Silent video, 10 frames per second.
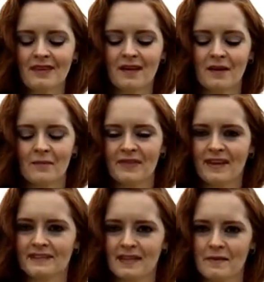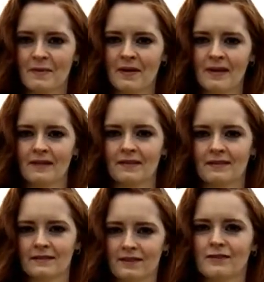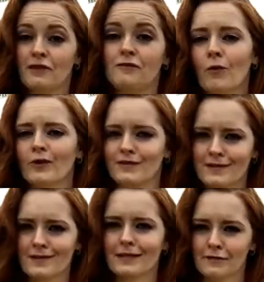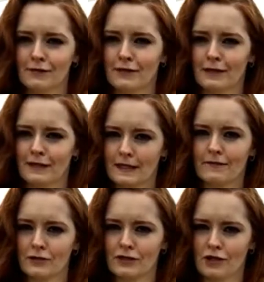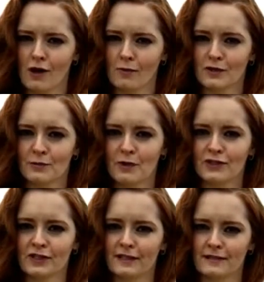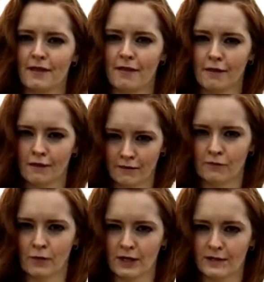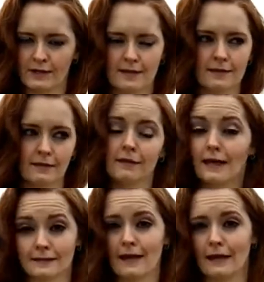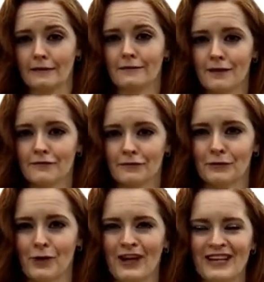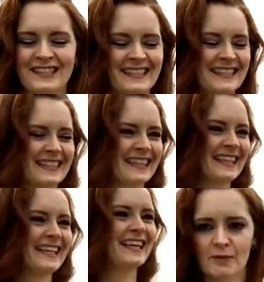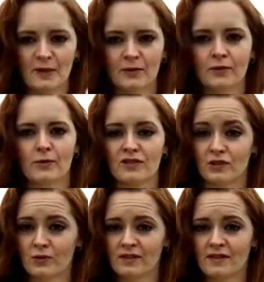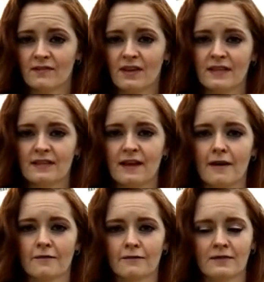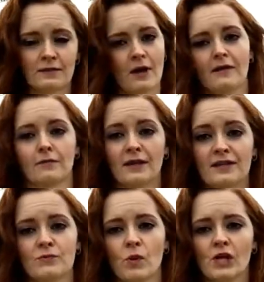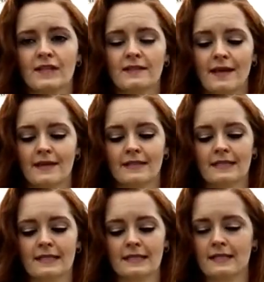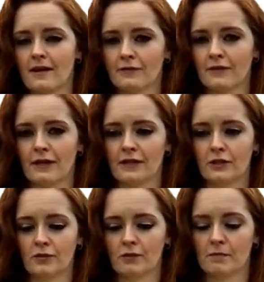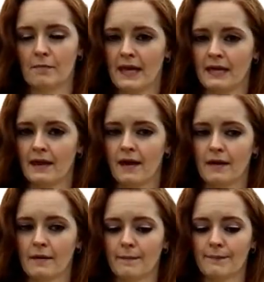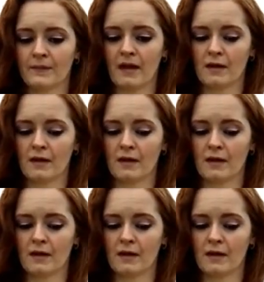But that same, the force. If you're a Star Wars person, it's the force. It's the light side of the force. People who are students of his have read his works and discovered that you could make a